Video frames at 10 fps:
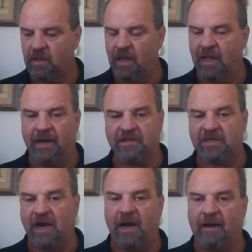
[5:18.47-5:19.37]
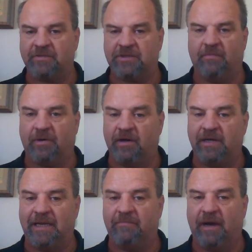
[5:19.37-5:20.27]
and it's not optional. Part
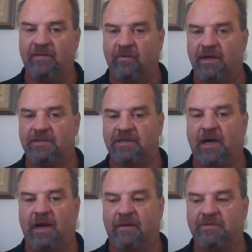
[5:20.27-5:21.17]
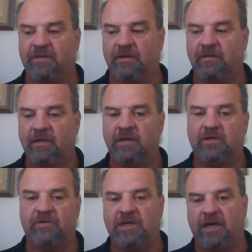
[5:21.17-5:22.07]
D, by the way, is not optional.
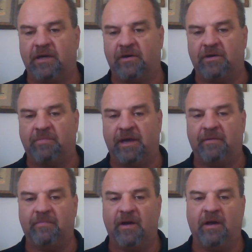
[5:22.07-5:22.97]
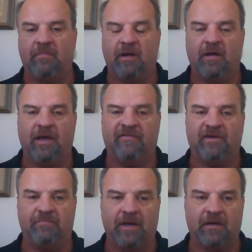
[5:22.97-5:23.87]
You take it or you pay a
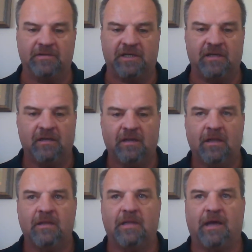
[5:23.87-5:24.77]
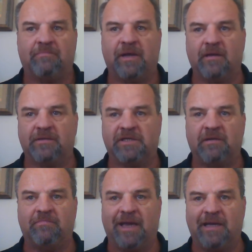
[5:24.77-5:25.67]
heavy penalty. That
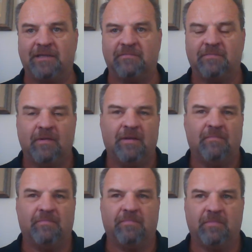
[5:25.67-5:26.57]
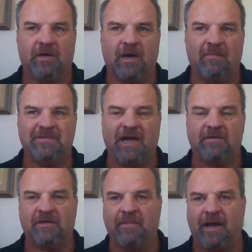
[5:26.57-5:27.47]
penalty pay comes
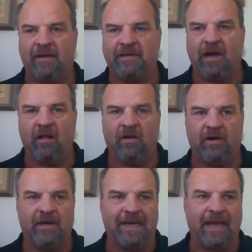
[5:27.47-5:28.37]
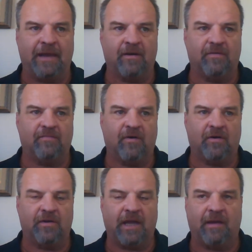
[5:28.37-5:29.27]
out to about $1 a day,
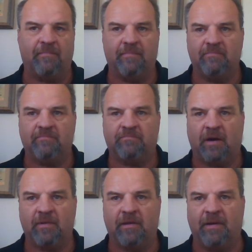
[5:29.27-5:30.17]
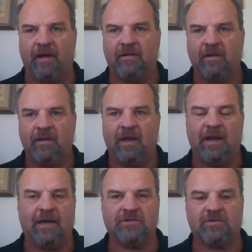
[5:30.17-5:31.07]
or yeah, probably about
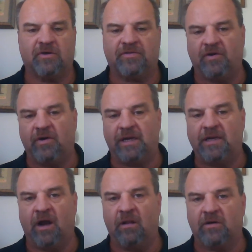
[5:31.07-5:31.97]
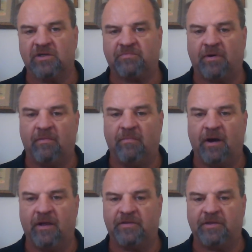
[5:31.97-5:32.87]
an extra $30 per
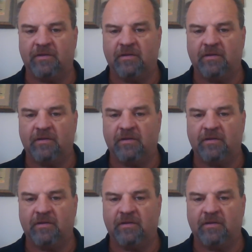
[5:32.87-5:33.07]
month